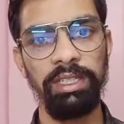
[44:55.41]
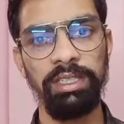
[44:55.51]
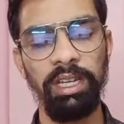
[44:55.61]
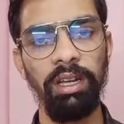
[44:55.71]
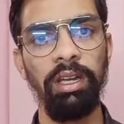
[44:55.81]

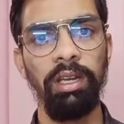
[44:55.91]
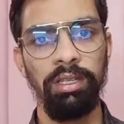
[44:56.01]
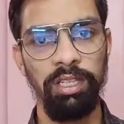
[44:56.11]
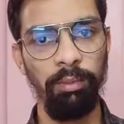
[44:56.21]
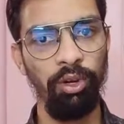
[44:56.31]
sensor
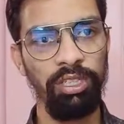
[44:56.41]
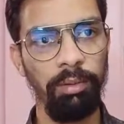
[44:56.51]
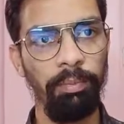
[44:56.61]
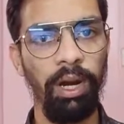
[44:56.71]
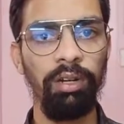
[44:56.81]

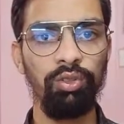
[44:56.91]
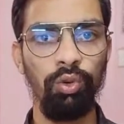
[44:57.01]
simulation part.